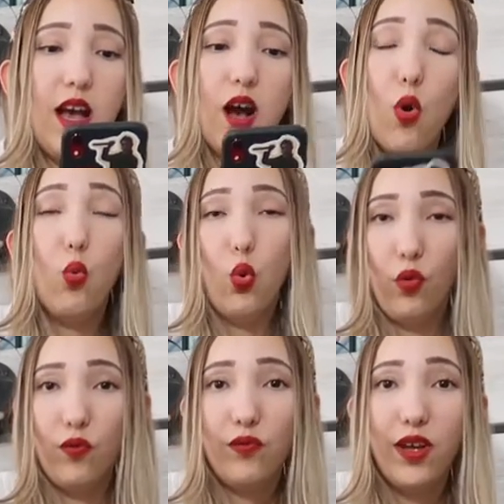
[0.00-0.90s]
A
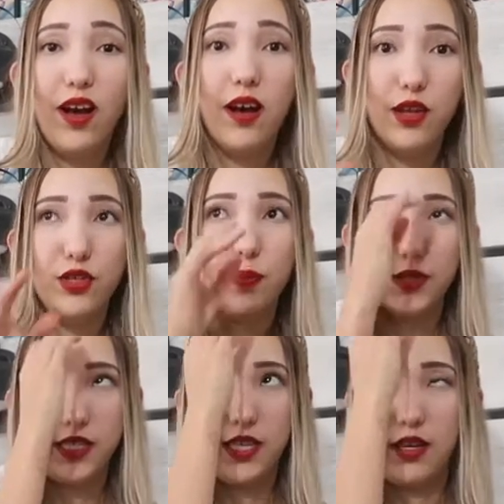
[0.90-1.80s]
wolf,
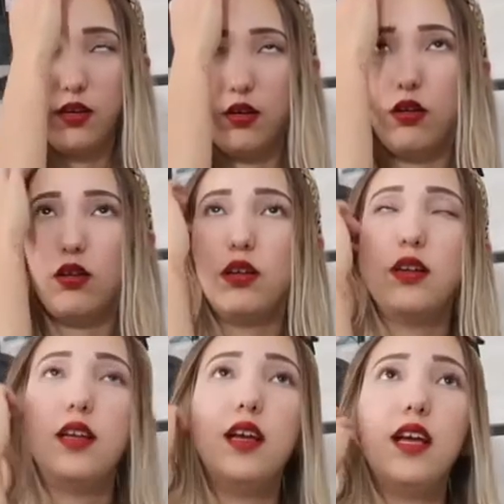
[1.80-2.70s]
100%. Ugh.
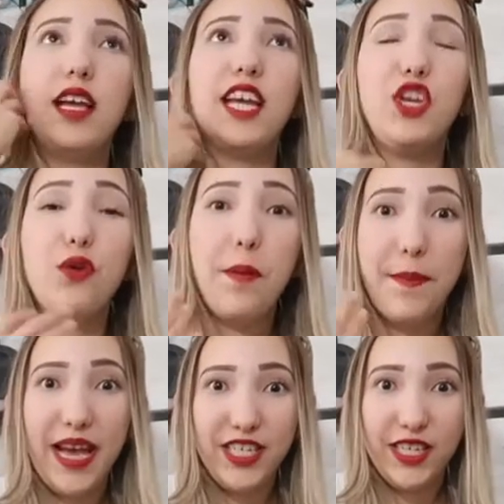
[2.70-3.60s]
Can you
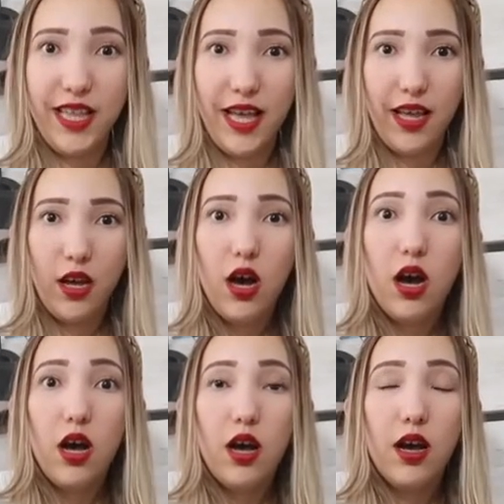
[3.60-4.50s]
imagine that?
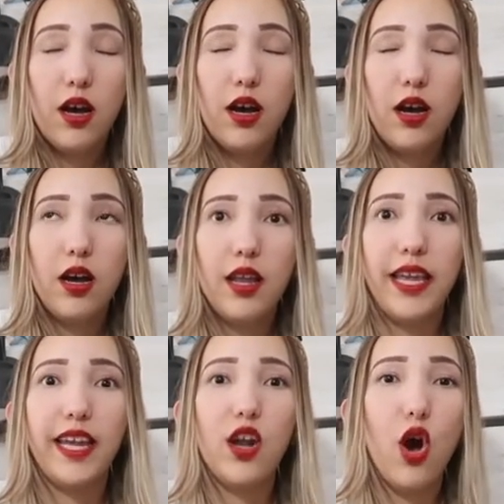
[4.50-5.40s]

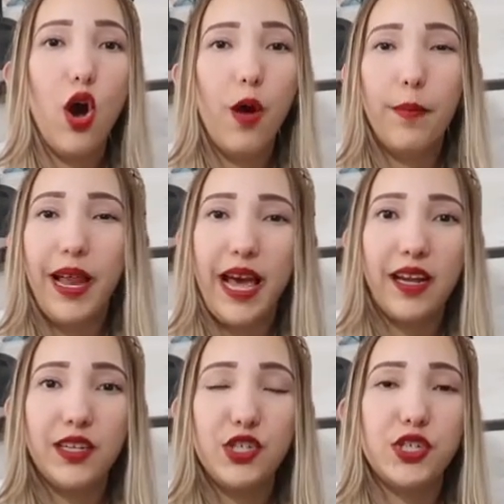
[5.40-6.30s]
Like an all
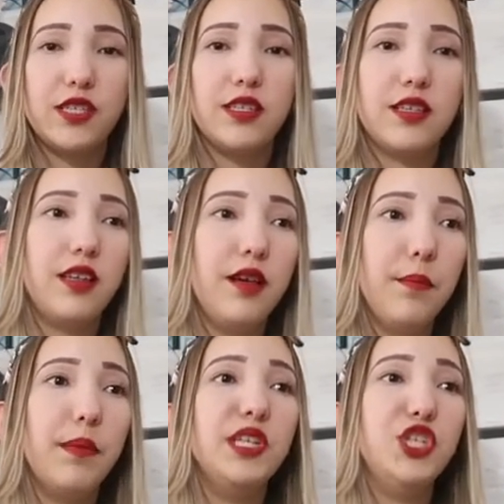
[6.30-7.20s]
black, just
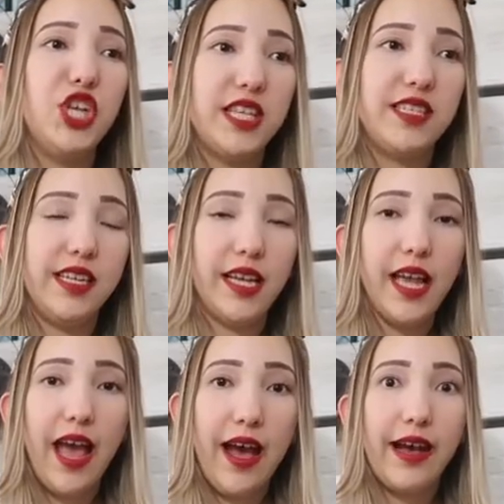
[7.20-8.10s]
majestic
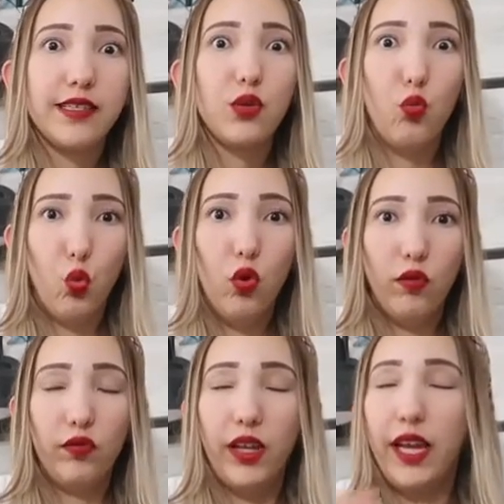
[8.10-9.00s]
ass
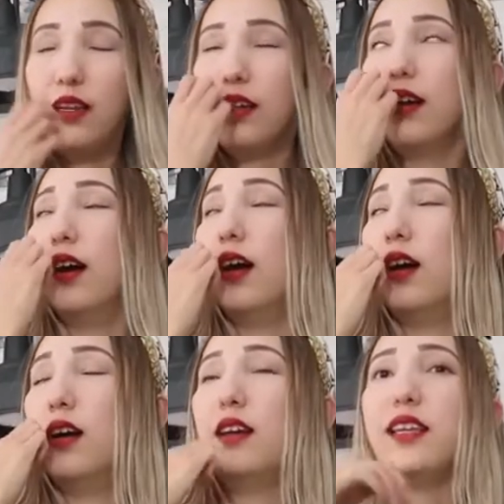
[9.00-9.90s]
wolf. Like,
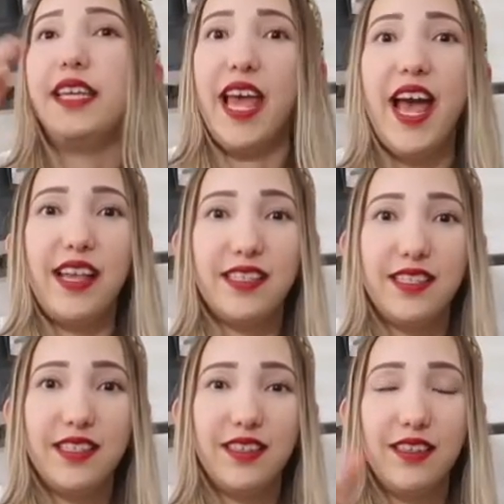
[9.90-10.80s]
yes.
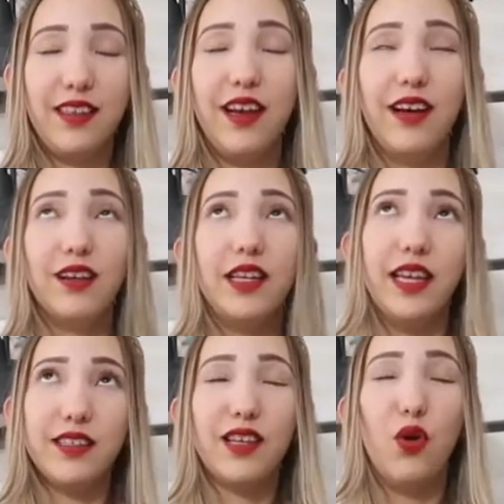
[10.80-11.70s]

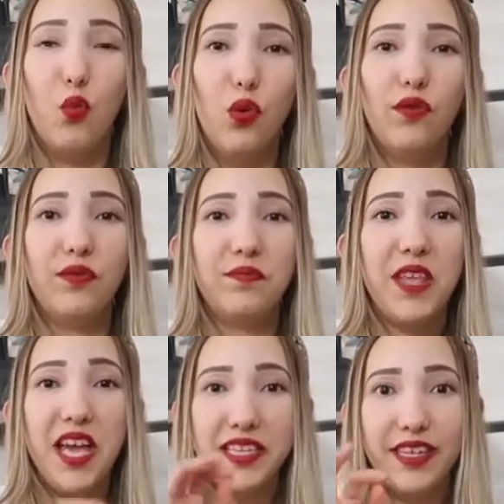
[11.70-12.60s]
Yes, a wolf.
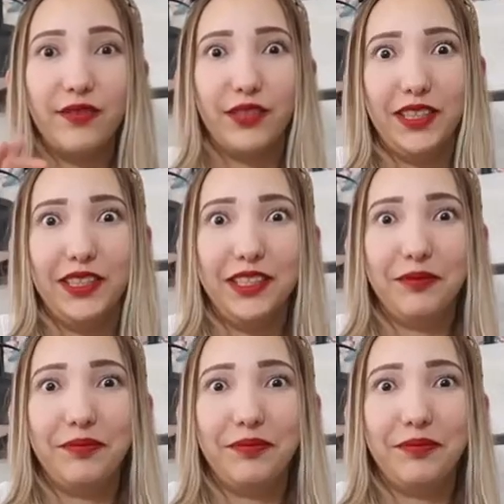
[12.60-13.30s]
Definitely.